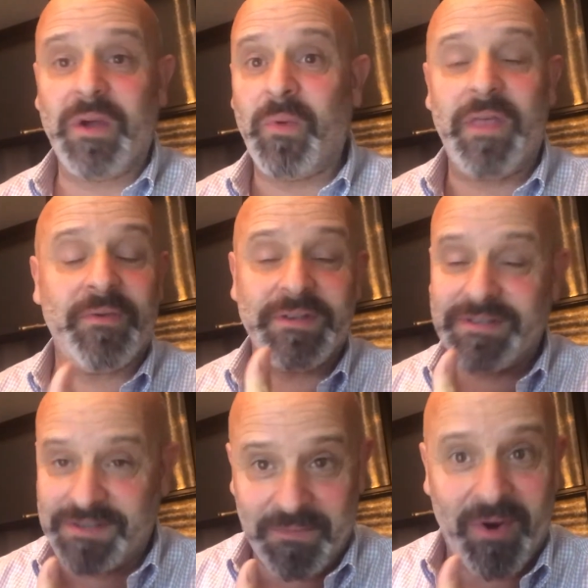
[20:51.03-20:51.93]
whether it's
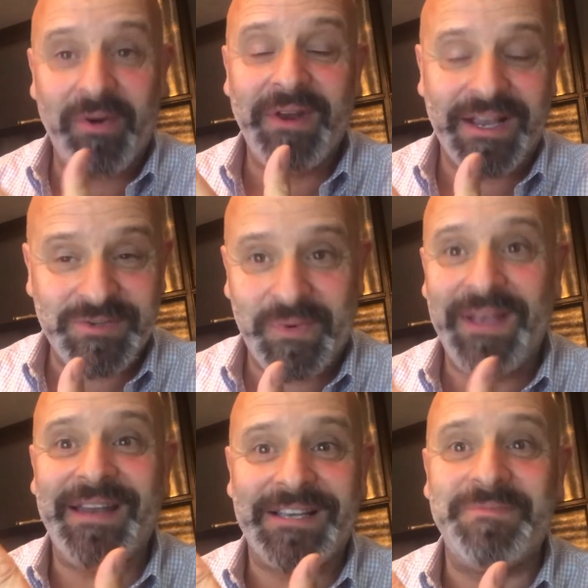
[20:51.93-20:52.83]
tomorrow, next week,
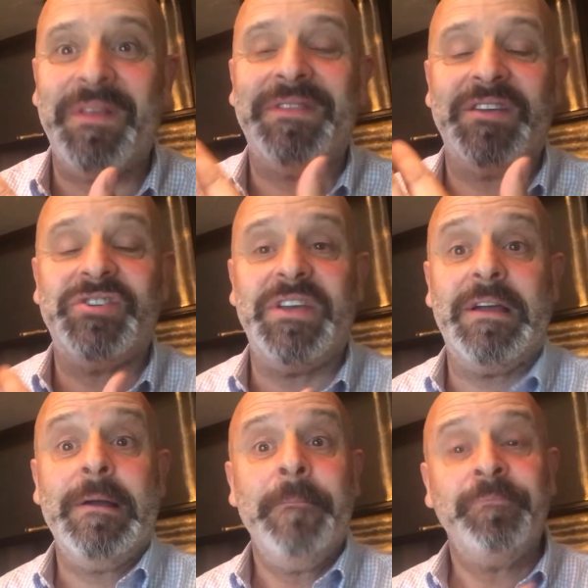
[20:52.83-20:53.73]
next month, next year,